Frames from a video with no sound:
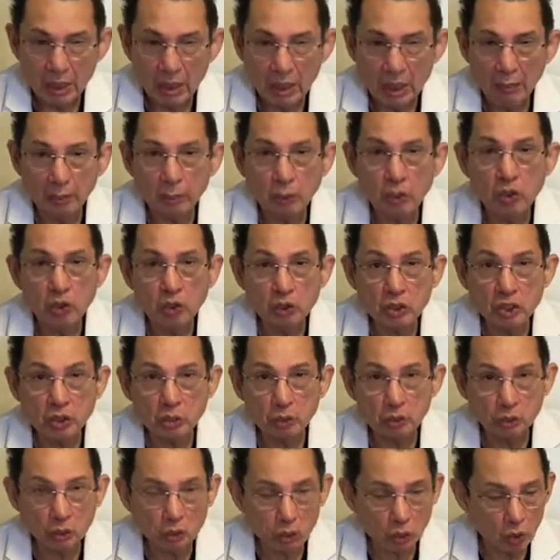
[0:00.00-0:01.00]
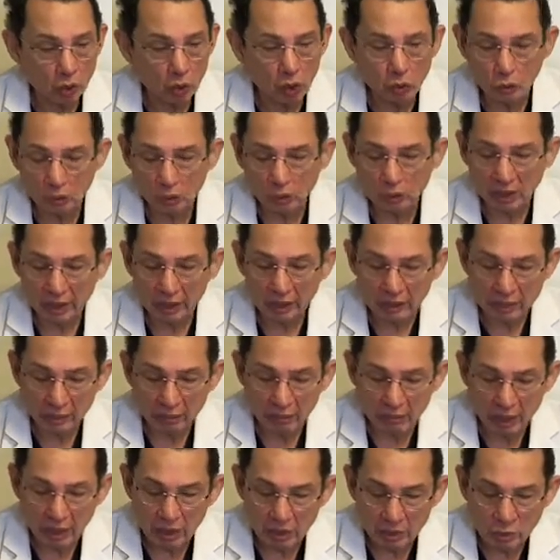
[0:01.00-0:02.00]
But you need to know that it's
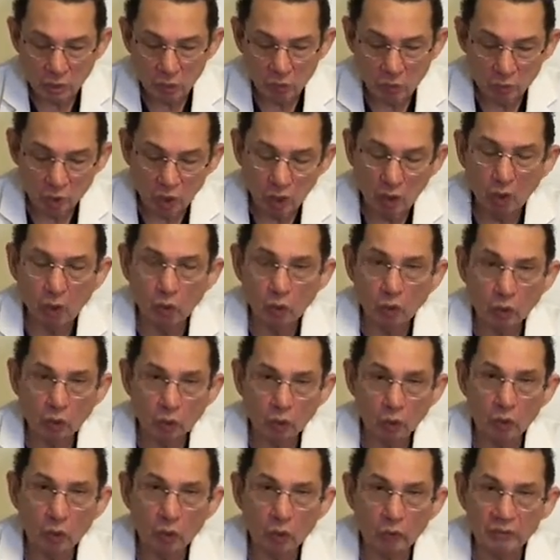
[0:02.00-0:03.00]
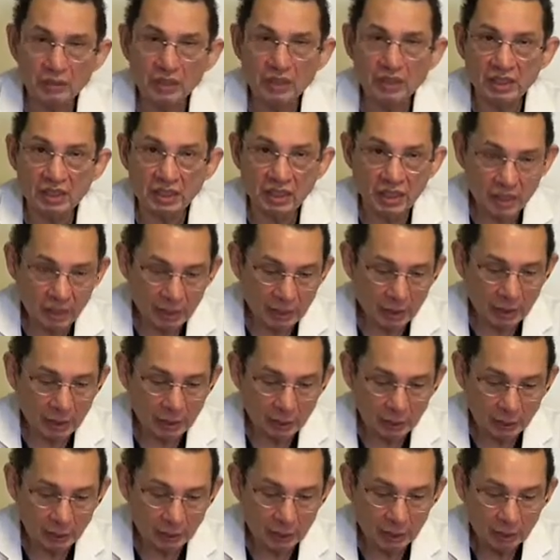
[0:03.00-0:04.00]
based on the color of the
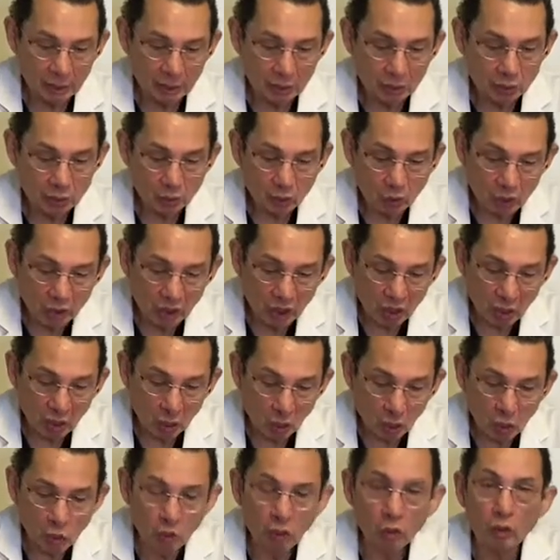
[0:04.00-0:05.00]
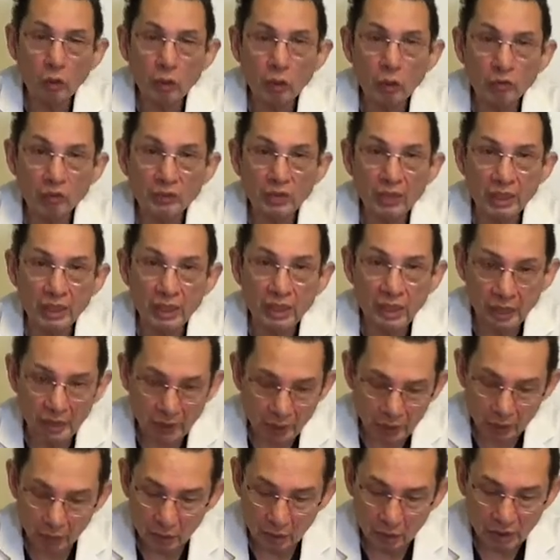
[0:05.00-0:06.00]
skin. So the color of the
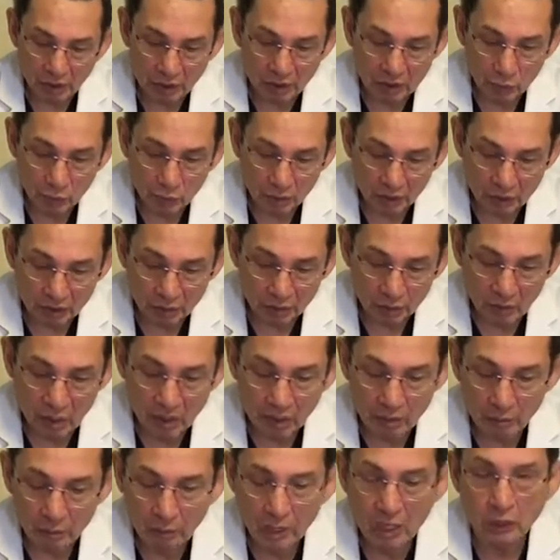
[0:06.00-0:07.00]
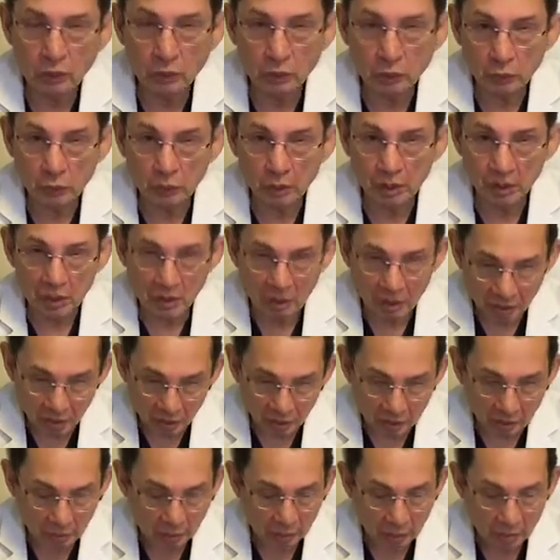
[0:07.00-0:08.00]
nail is what's being measured in here.